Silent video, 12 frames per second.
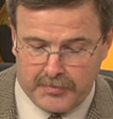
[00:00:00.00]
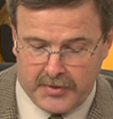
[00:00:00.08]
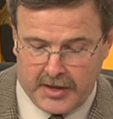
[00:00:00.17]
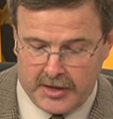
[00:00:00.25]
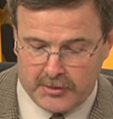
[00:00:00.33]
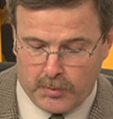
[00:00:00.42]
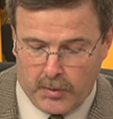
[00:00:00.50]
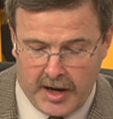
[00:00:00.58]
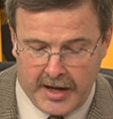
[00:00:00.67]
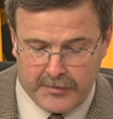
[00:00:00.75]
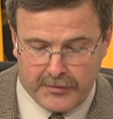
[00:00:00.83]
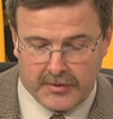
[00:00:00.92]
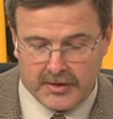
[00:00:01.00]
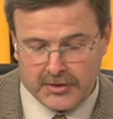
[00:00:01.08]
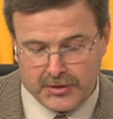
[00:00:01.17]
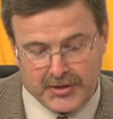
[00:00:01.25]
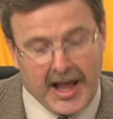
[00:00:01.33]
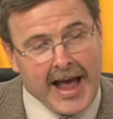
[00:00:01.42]
his wife
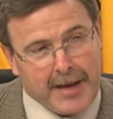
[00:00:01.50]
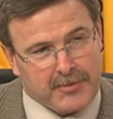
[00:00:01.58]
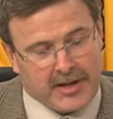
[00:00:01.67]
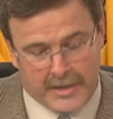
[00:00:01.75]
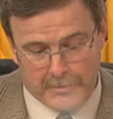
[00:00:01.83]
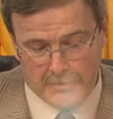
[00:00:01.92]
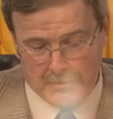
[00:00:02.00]
stabbed him,